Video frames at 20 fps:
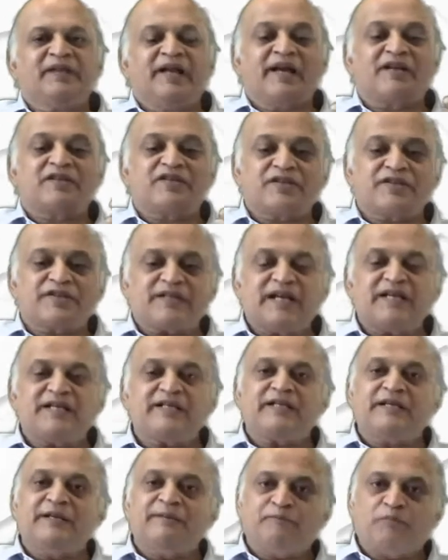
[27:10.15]

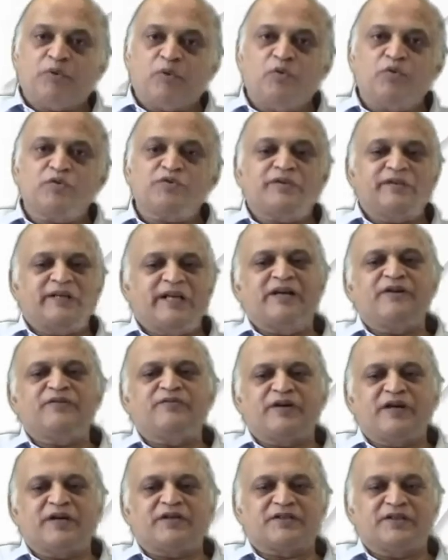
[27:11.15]
Exercise improves lung
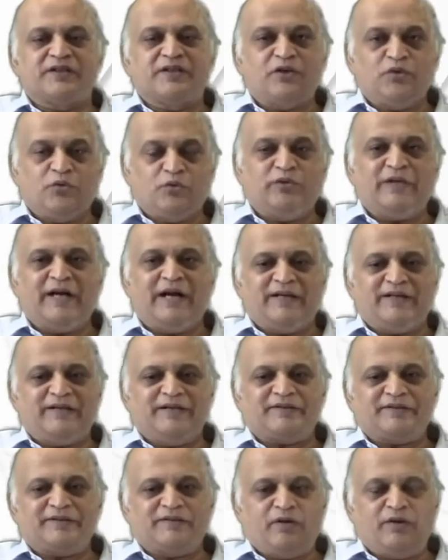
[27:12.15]
function. Do that.
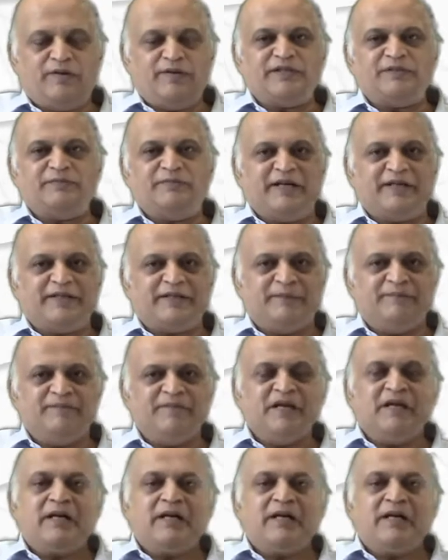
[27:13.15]
It's always better.